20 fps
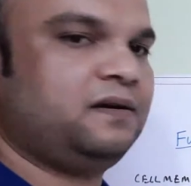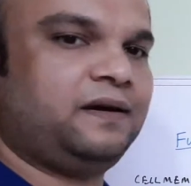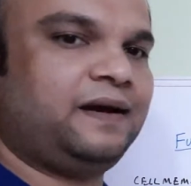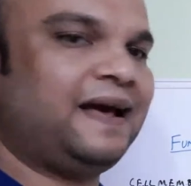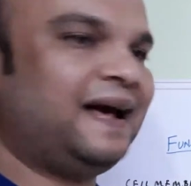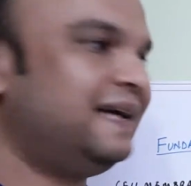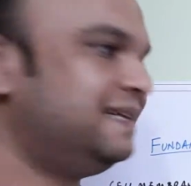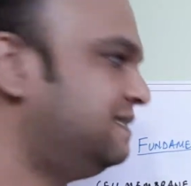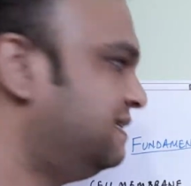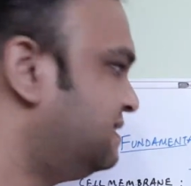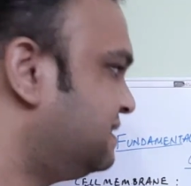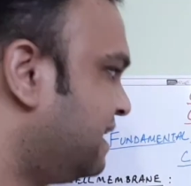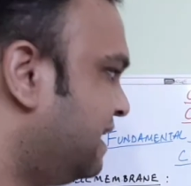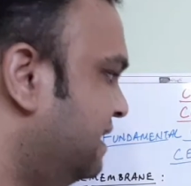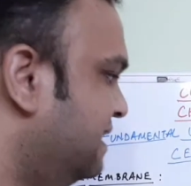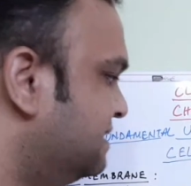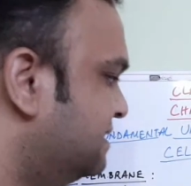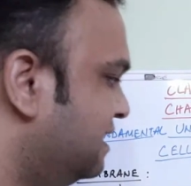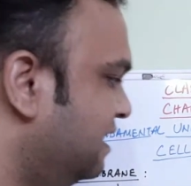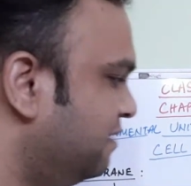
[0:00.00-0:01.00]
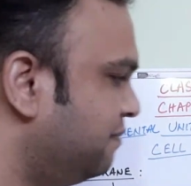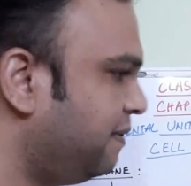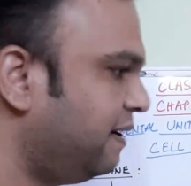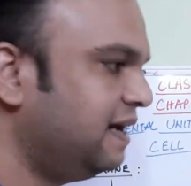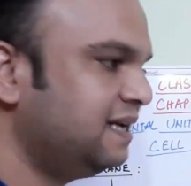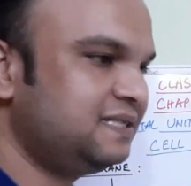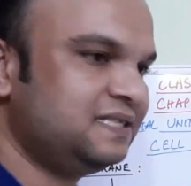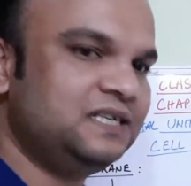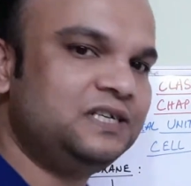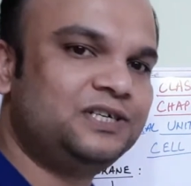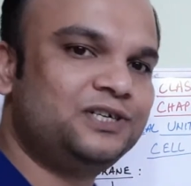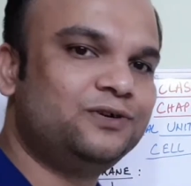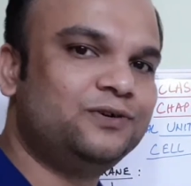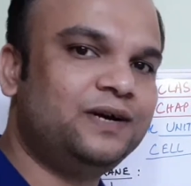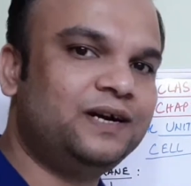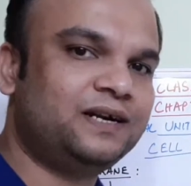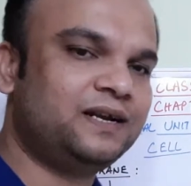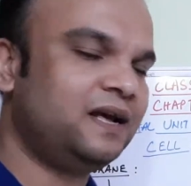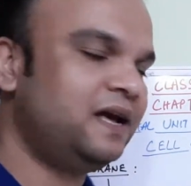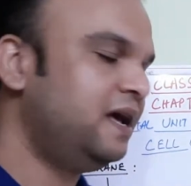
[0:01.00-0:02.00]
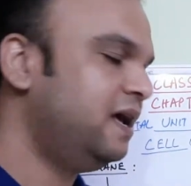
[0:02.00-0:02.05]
gases can easily pass into it,